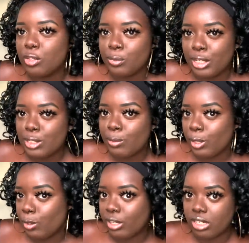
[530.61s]
wigs where
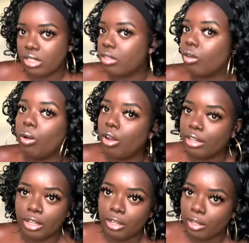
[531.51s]
you could just throw on
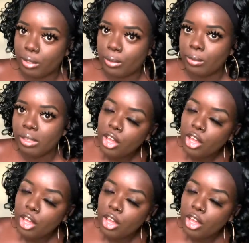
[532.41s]
and go.